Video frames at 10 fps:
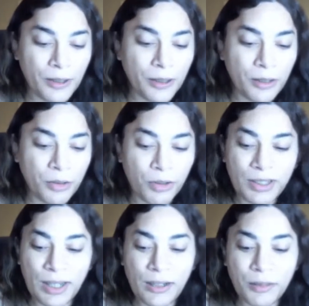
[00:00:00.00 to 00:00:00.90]

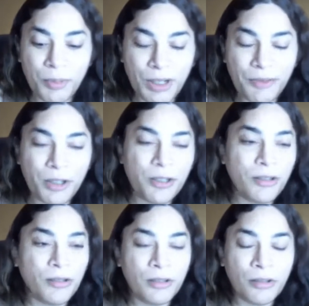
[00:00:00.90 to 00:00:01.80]
pseudoscience believers
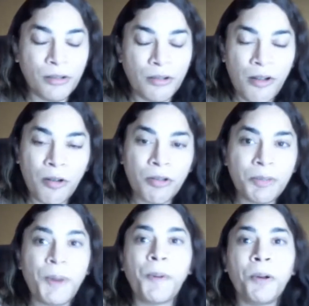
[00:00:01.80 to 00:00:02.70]
or all those
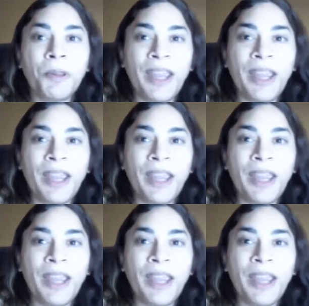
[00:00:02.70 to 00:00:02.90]
people,